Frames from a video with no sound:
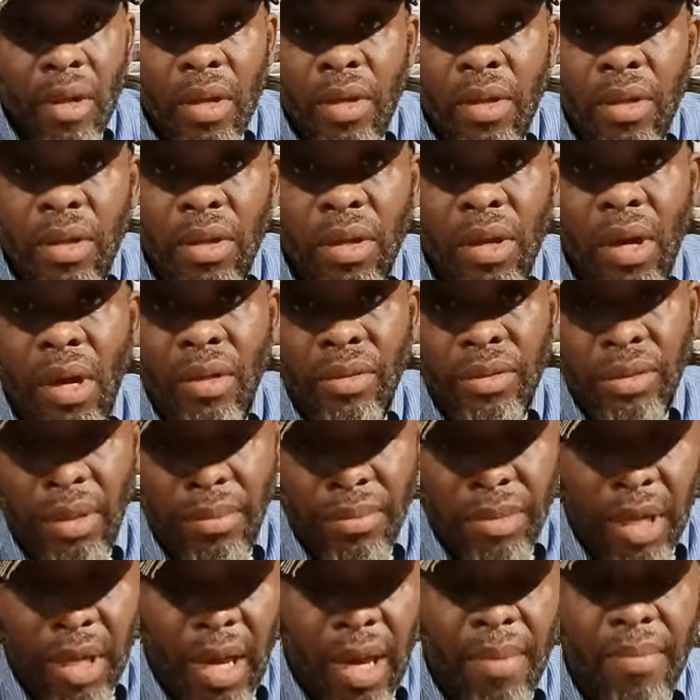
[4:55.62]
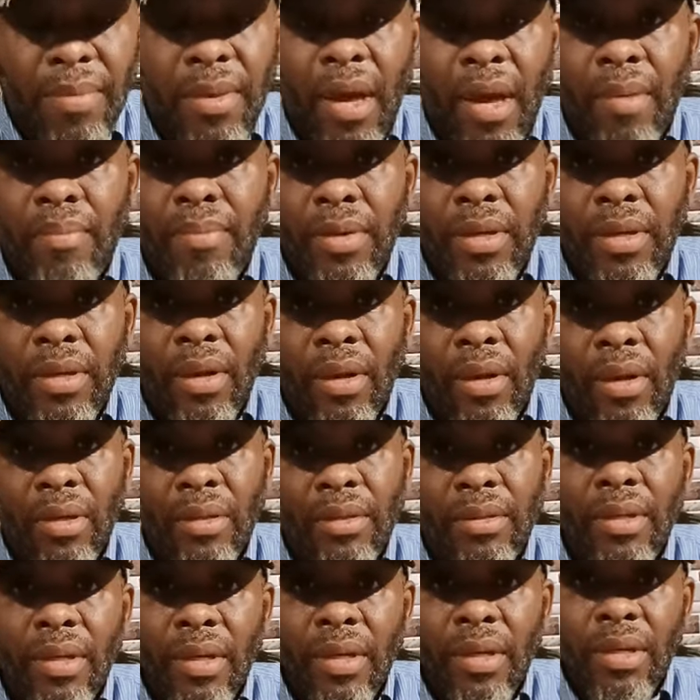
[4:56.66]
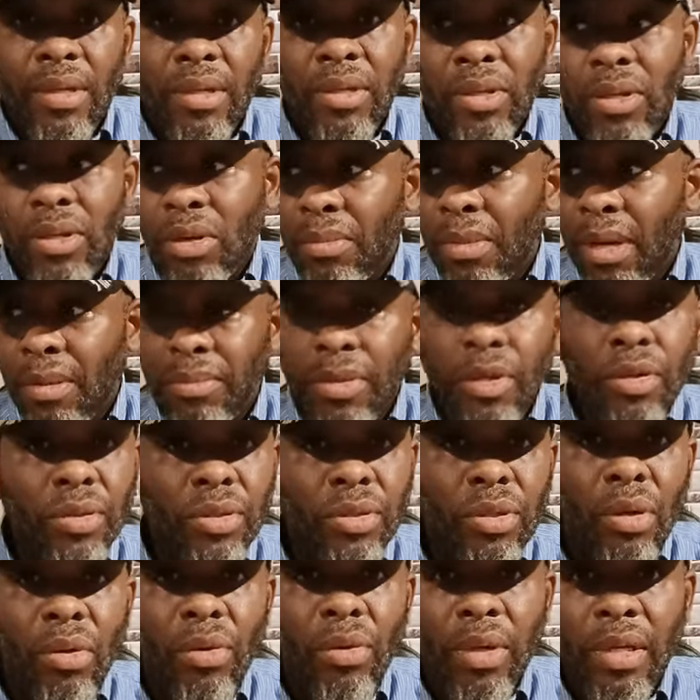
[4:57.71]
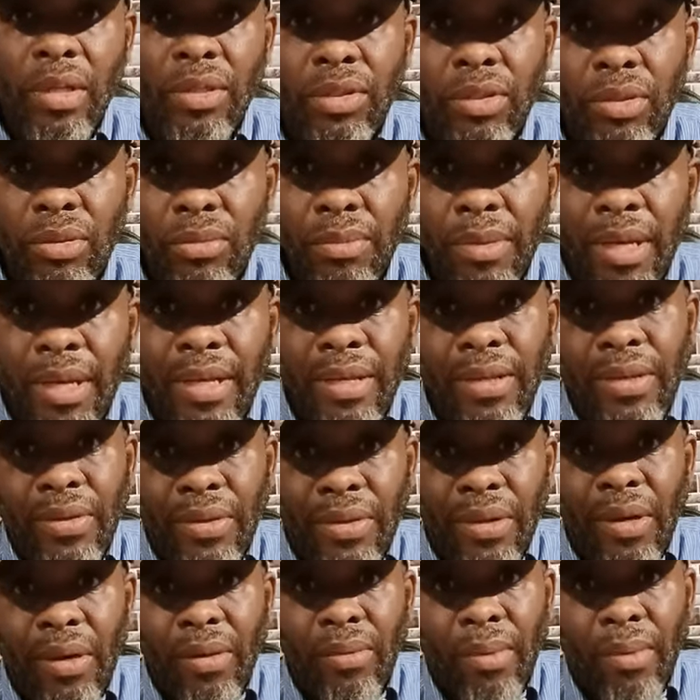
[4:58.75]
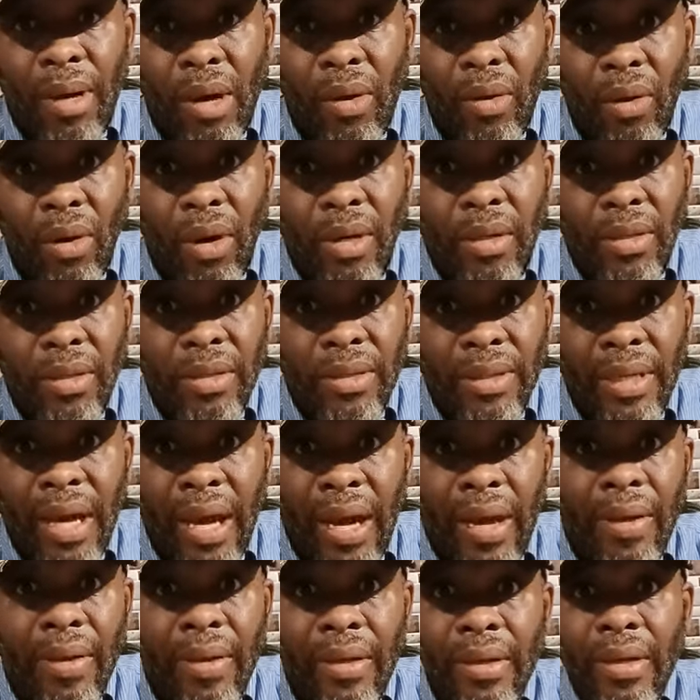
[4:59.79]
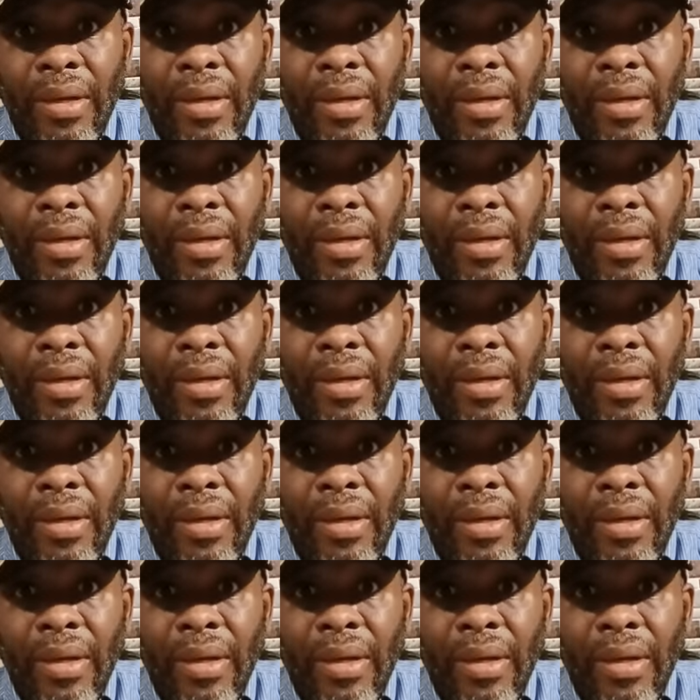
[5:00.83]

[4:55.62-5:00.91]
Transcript: you know, sometimes I'll be on, you know, my musical instrument, you know, my organ, I'll